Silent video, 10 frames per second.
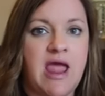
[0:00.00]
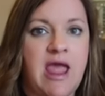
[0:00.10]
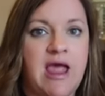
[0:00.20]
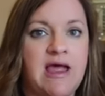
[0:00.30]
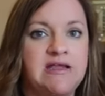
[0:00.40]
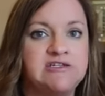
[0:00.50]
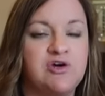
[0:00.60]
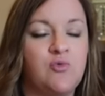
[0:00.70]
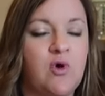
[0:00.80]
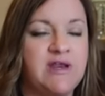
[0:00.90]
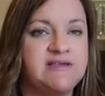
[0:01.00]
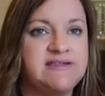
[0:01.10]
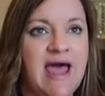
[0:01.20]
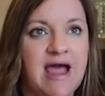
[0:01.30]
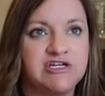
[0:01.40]
and what is
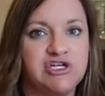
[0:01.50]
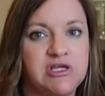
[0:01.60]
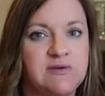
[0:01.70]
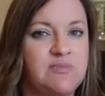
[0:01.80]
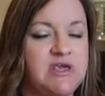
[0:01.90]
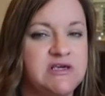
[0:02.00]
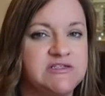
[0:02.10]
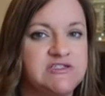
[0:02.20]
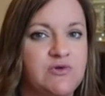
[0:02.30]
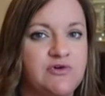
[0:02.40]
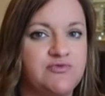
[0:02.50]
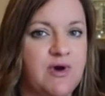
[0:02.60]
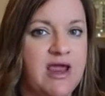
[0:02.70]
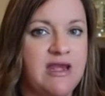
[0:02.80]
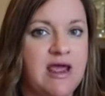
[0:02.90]
actually being sold
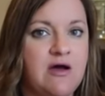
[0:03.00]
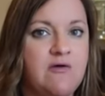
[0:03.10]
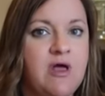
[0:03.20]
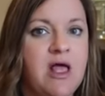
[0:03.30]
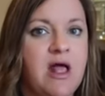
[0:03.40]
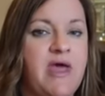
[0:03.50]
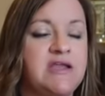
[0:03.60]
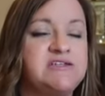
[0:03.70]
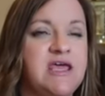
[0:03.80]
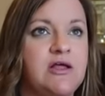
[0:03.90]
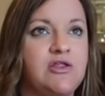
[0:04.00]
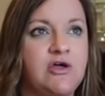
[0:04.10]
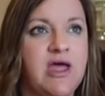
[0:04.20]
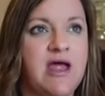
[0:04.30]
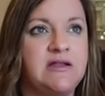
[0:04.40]
right now and take a
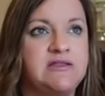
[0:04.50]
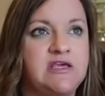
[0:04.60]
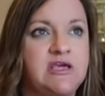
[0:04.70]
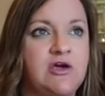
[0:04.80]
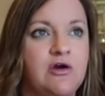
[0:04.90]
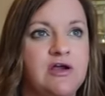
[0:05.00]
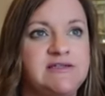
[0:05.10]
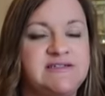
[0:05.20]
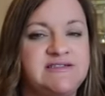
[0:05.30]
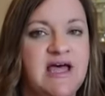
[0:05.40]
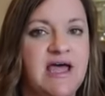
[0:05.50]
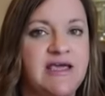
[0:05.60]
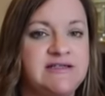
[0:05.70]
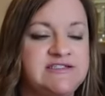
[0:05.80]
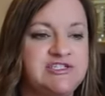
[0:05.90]
look at the current
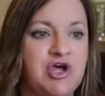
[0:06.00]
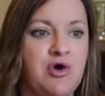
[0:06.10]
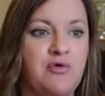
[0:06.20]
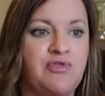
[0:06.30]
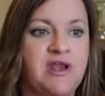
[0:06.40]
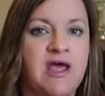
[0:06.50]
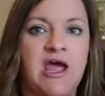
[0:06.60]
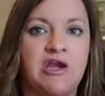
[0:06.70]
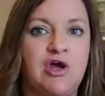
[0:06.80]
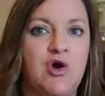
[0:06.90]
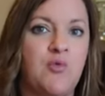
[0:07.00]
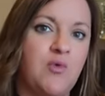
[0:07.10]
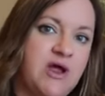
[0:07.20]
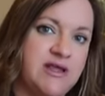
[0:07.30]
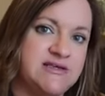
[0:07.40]
design so that I know
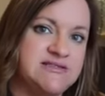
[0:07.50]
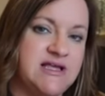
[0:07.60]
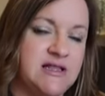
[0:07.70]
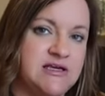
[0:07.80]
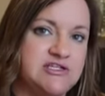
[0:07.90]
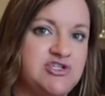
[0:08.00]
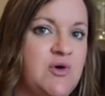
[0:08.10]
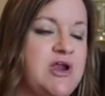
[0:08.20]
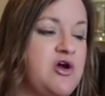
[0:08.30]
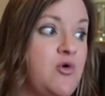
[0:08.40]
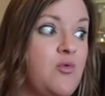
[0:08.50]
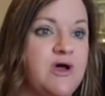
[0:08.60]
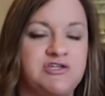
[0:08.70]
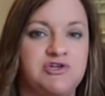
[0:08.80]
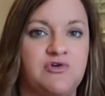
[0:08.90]
what is selling so I know
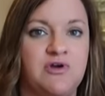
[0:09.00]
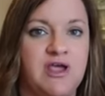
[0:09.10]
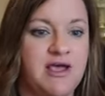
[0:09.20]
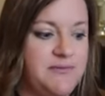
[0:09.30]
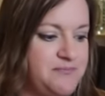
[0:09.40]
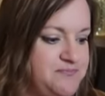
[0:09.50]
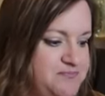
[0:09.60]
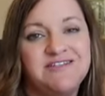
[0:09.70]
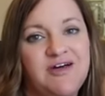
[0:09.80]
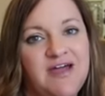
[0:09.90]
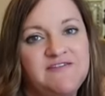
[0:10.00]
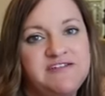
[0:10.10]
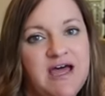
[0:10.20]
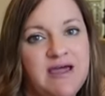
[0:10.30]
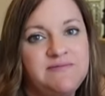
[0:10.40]
what to create. So I've
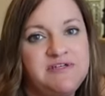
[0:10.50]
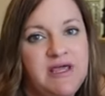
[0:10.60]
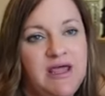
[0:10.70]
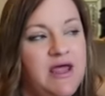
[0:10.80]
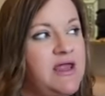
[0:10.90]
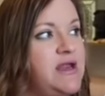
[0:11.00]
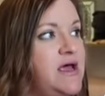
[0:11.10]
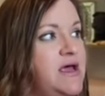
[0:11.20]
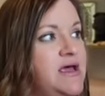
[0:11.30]
typed in